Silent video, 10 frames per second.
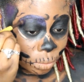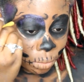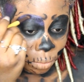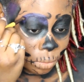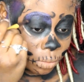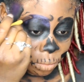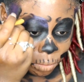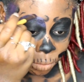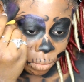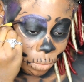because
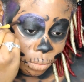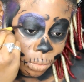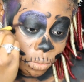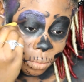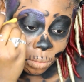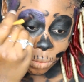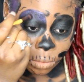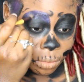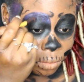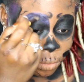the eye holes
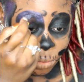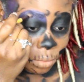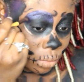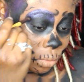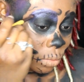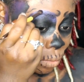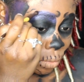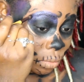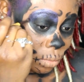actually picks up the shimmer but